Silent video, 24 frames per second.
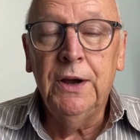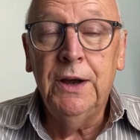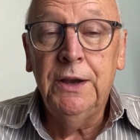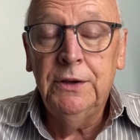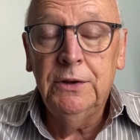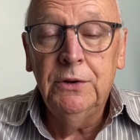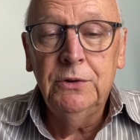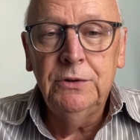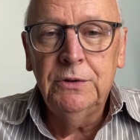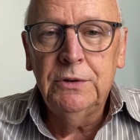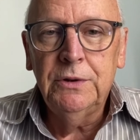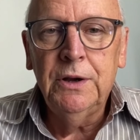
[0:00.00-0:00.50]
I
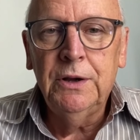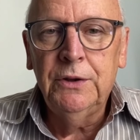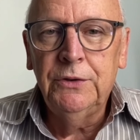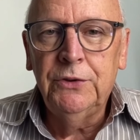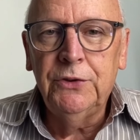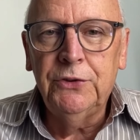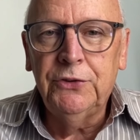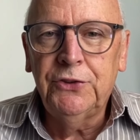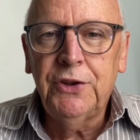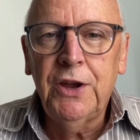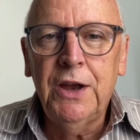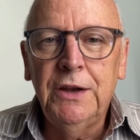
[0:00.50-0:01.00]
don't
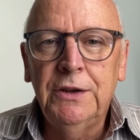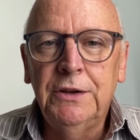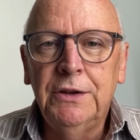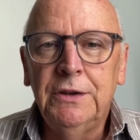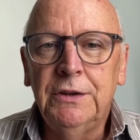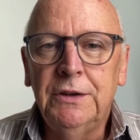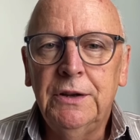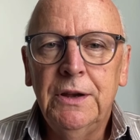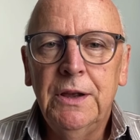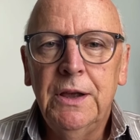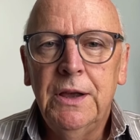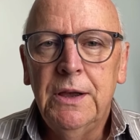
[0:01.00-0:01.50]
understand
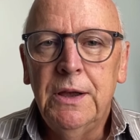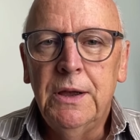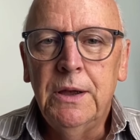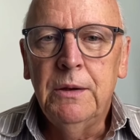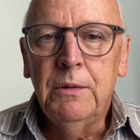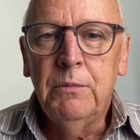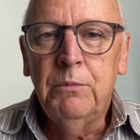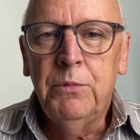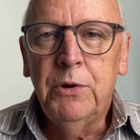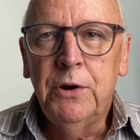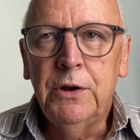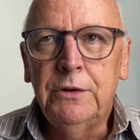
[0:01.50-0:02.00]
it,
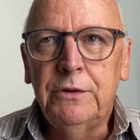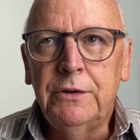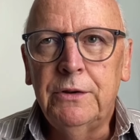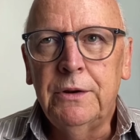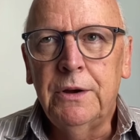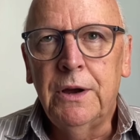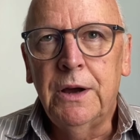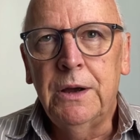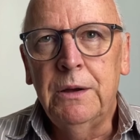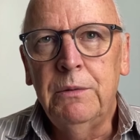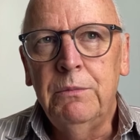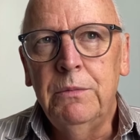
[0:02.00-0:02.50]
but
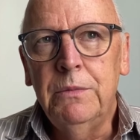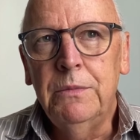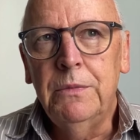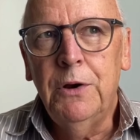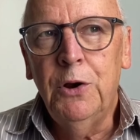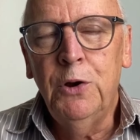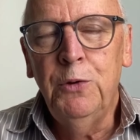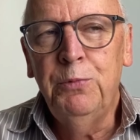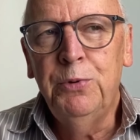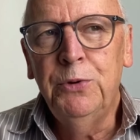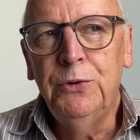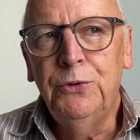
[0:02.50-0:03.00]
I'm
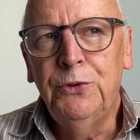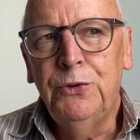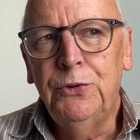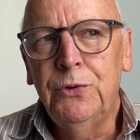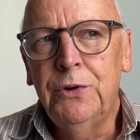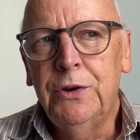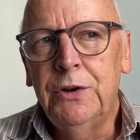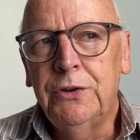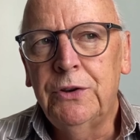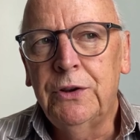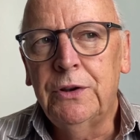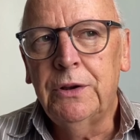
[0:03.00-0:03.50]
open to
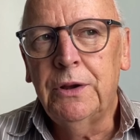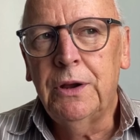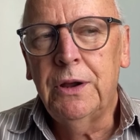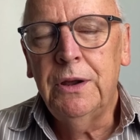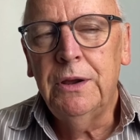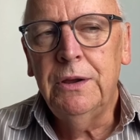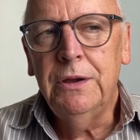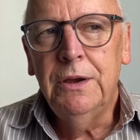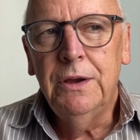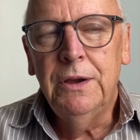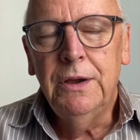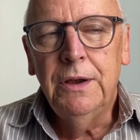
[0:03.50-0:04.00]
it,
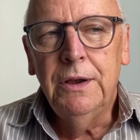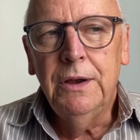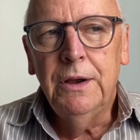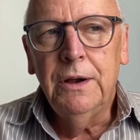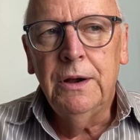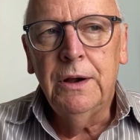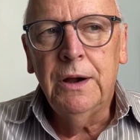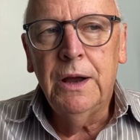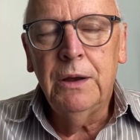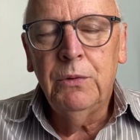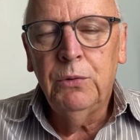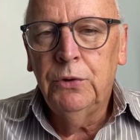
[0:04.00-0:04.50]
and
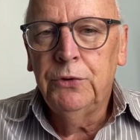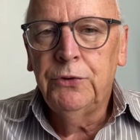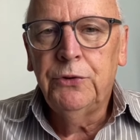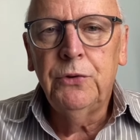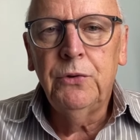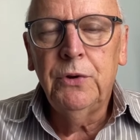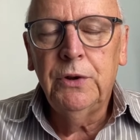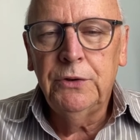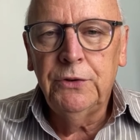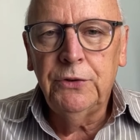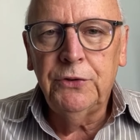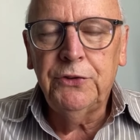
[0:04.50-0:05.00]
I want
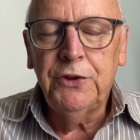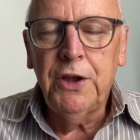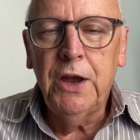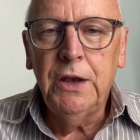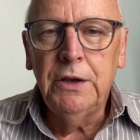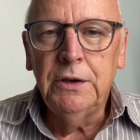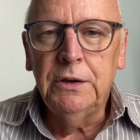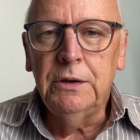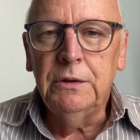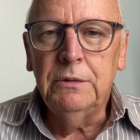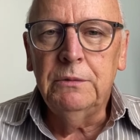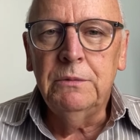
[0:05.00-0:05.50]
to
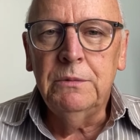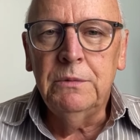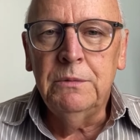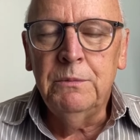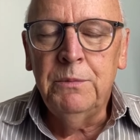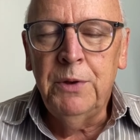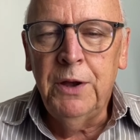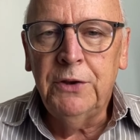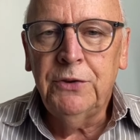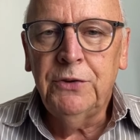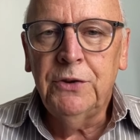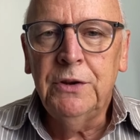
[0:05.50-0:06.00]
understand it
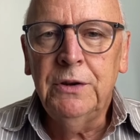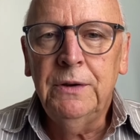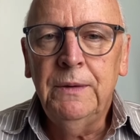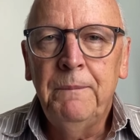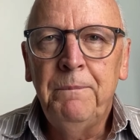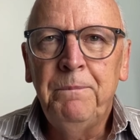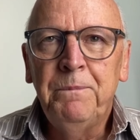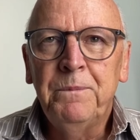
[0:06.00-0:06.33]
better